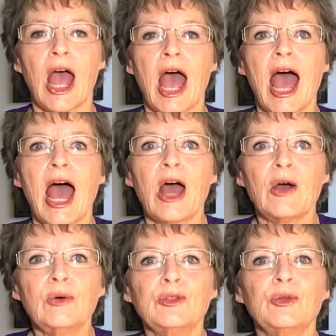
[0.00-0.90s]

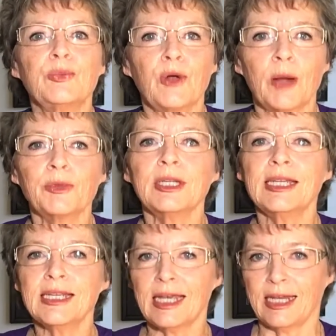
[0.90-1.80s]
how to properly
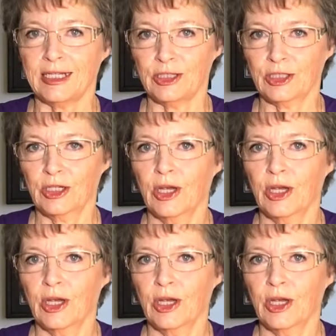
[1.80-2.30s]
engage